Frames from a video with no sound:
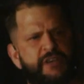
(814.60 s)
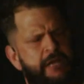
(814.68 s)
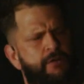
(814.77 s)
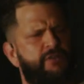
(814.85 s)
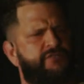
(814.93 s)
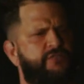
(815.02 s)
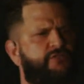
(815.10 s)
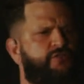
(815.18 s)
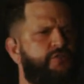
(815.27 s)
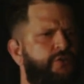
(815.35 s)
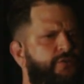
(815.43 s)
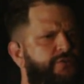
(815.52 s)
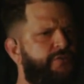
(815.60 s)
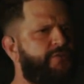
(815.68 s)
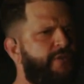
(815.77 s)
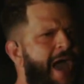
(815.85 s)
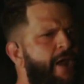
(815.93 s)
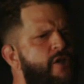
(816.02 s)
And here is the truth
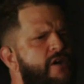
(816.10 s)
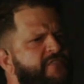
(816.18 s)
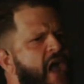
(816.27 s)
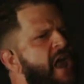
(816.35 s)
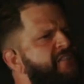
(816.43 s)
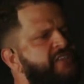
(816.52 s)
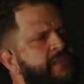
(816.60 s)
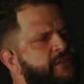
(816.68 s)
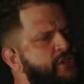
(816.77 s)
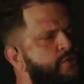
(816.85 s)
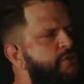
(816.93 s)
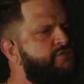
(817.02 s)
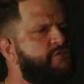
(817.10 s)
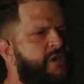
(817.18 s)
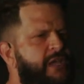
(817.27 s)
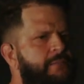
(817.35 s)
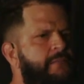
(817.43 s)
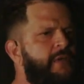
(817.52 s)
I don't know if God has given you a
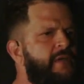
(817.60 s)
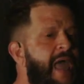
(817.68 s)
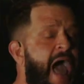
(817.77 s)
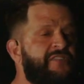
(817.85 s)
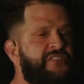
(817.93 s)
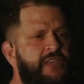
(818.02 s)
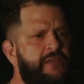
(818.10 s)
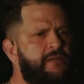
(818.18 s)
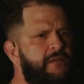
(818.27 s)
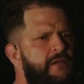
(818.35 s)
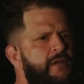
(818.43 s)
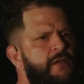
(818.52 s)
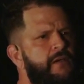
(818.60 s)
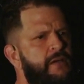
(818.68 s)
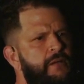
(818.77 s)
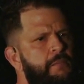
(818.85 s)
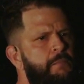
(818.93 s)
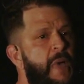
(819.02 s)
dream, has he?
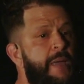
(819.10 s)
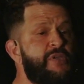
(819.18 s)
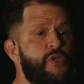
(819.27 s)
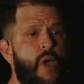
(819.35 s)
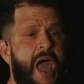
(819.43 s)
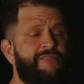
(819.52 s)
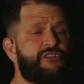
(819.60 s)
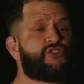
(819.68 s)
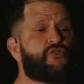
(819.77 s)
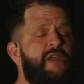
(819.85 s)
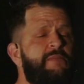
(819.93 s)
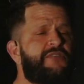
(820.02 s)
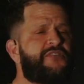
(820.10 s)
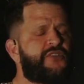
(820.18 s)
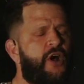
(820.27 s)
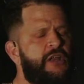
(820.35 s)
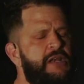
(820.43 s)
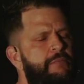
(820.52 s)
Maybe you have a dream of
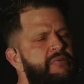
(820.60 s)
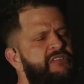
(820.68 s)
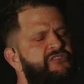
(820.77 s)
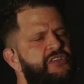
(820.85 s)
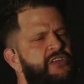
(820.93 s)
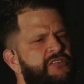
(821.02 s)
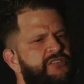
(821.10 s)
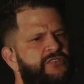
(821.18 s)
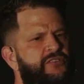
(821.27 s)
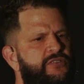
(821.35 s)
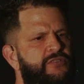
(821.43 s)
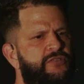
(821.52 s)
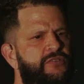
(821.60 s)
starting a business.